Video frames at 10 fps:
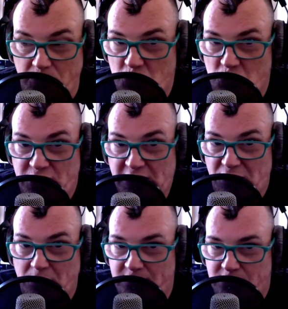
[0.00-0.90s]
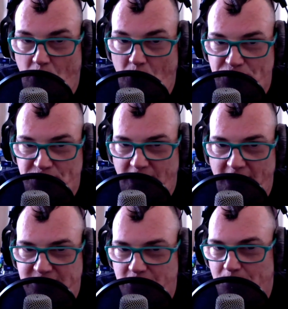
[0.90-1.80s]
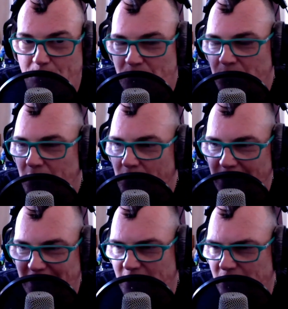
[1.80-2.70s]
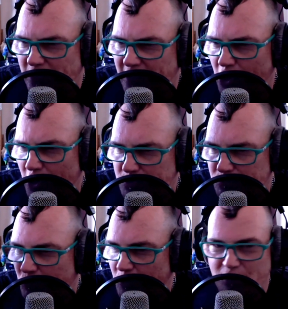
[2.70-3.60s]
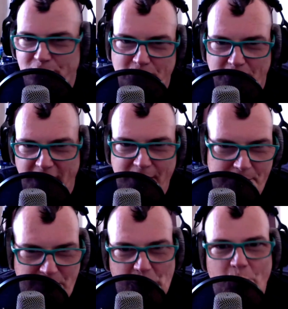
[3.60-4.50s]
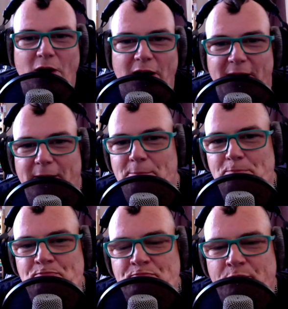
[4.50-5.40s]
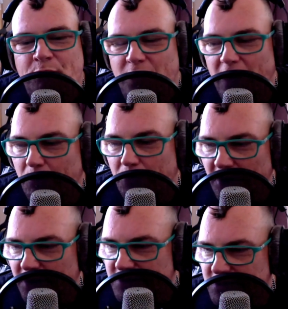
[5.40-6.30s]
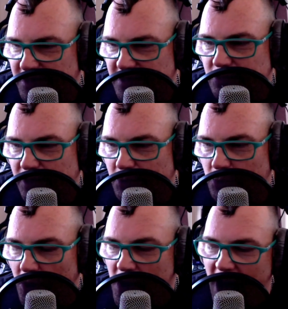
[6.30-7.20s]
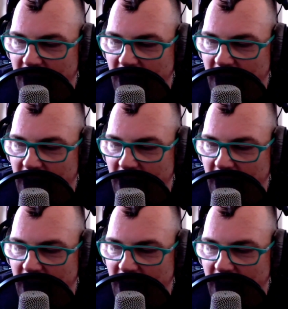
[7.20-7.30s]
They're just selling them as almost as a, AOSP, whatever uh, you know, um, uh, products, and it's kind of cool.